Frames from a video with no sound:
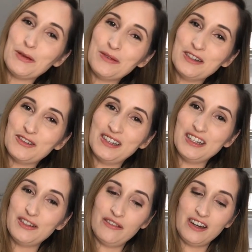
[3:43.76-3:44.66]
you enjoyed
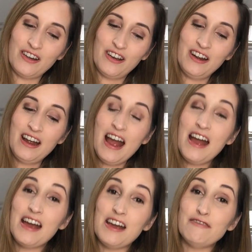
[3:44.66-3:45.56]
this video.
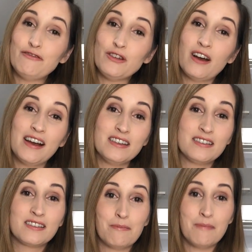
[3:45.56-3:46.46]
If you
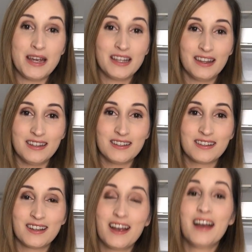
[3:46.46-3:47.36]
guys make this,